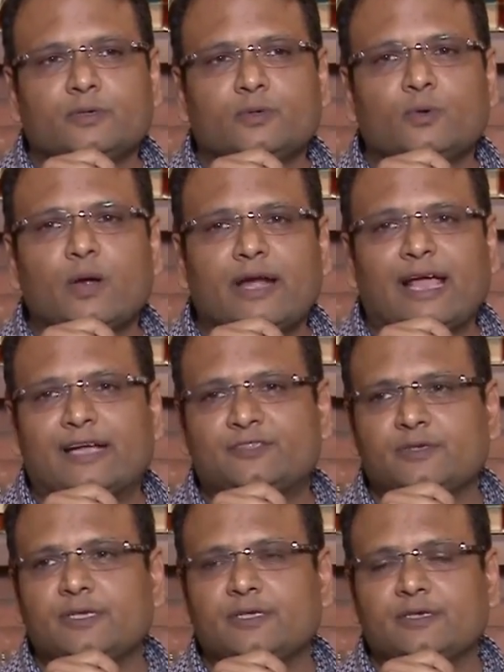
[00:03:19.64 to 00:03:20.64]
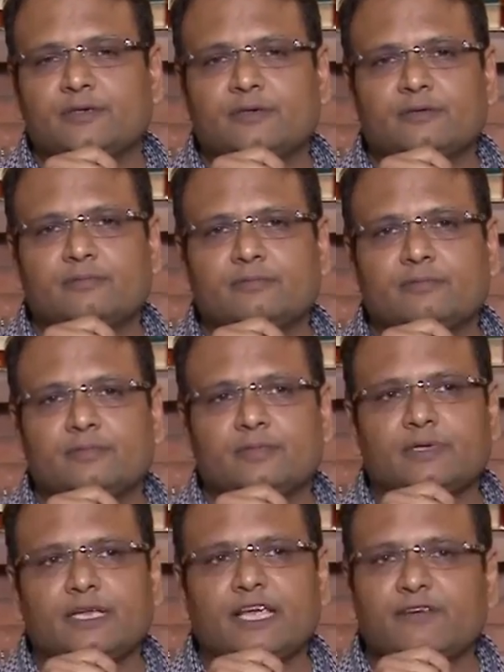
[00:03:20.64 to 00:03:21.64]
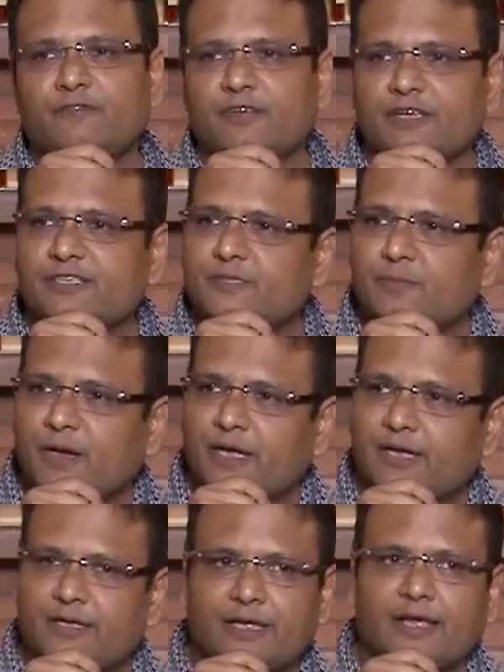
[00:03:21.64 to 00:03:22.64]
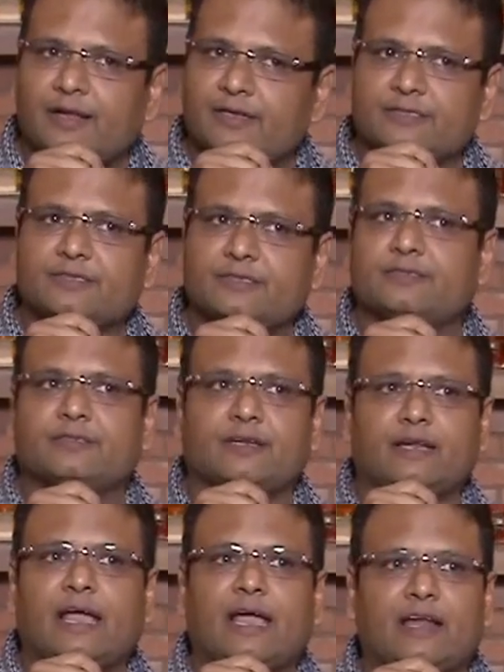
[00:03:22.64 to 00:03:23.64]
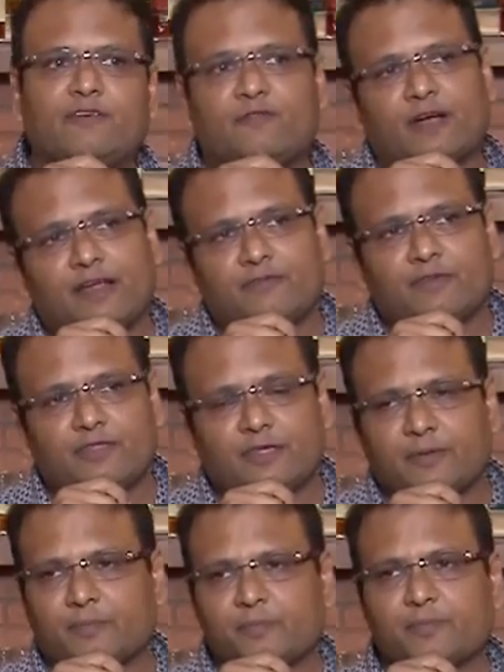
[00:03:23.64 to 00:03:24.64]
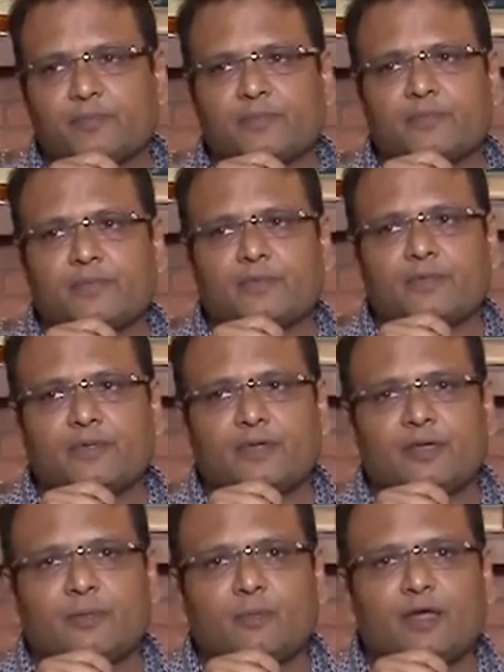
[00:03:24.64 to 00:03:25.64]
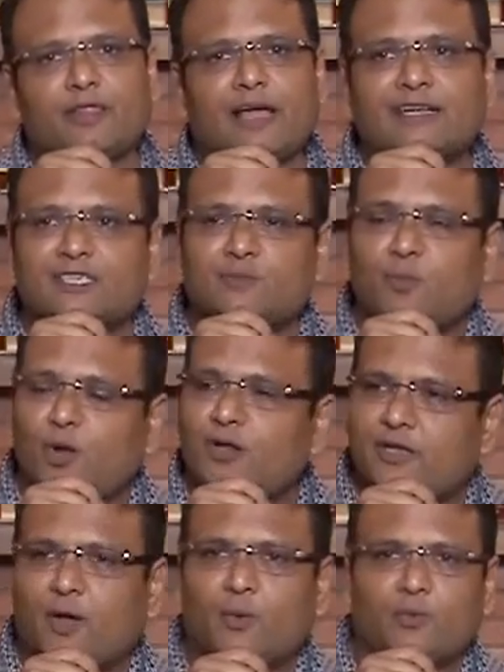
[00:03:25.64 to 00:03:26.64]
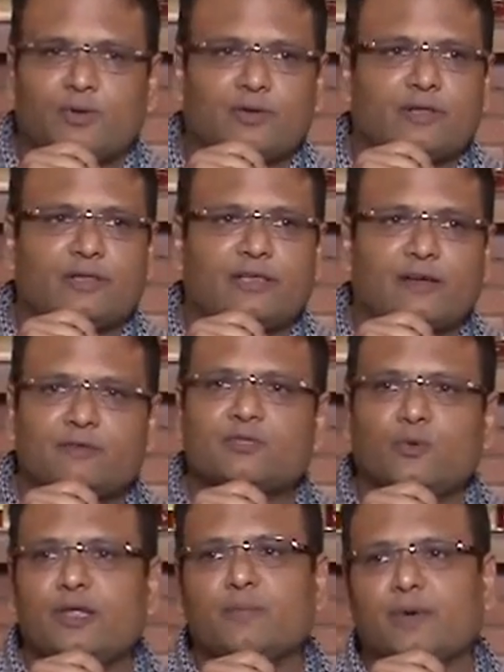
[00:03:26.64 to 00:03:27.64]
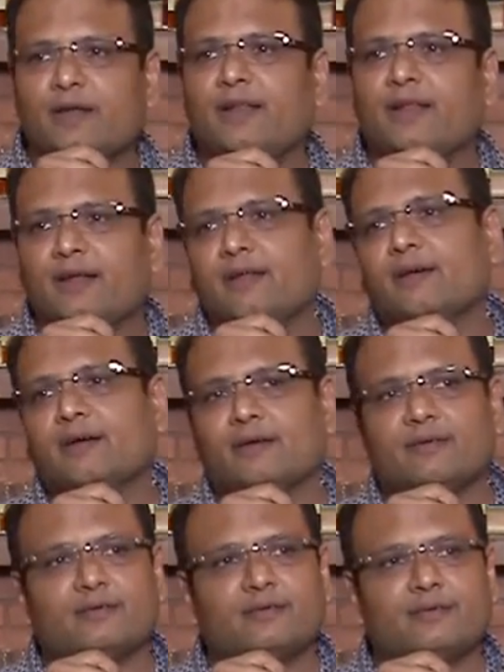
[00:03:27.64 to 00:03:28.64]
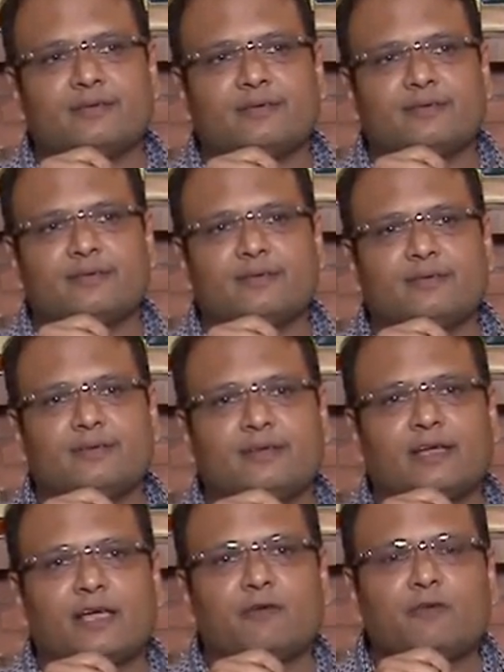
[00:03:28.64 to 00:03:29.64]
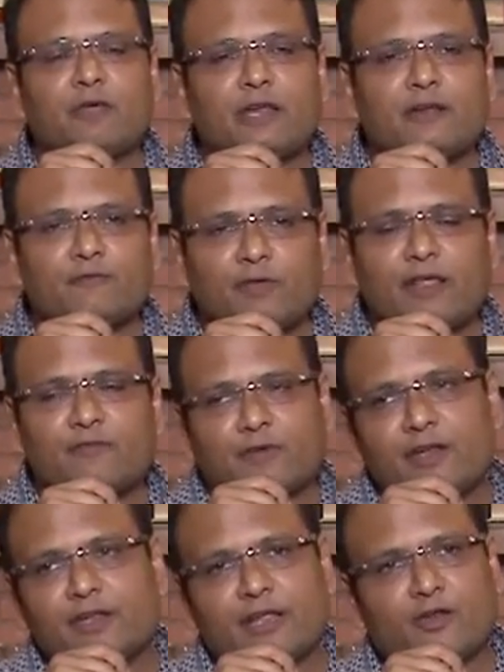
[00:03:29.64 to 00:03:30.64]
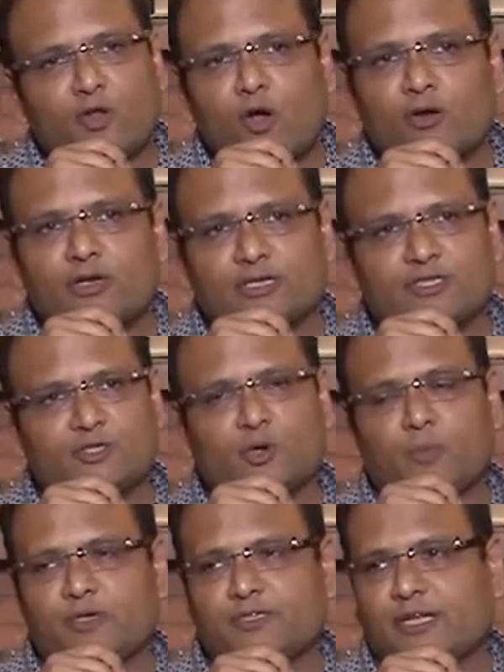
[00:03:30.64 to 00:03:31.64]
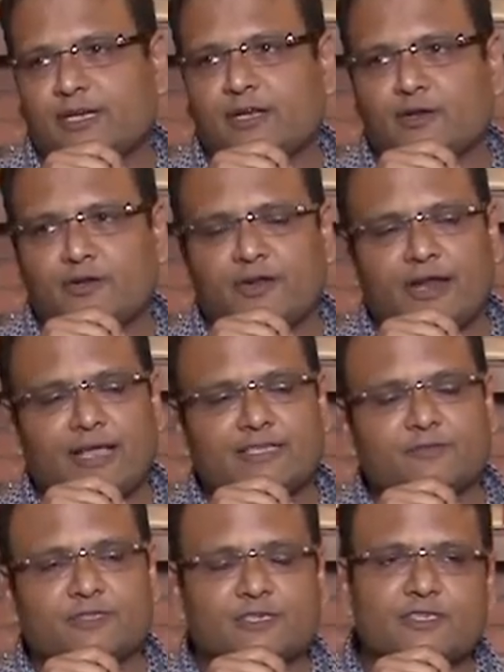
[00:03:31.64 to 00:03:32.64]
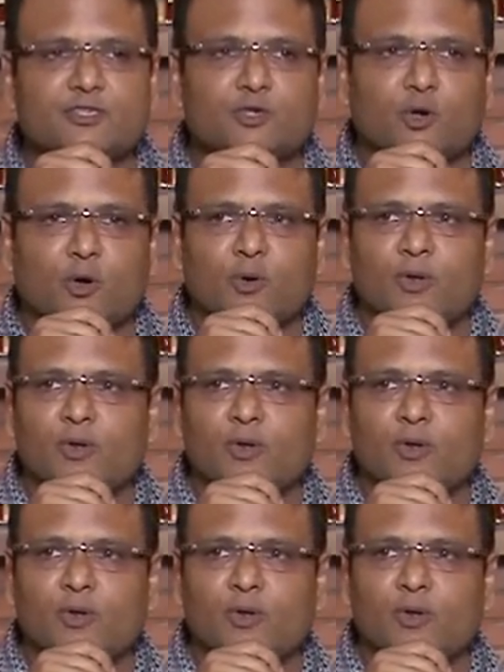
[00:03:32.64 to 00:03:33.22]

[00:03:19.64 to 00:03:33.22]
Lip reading: who had actually teased my elder sister, and I had a fight with him. But in that small town, that was the only money lender. And when I went and knocked his door, because I didn't realize it was his door.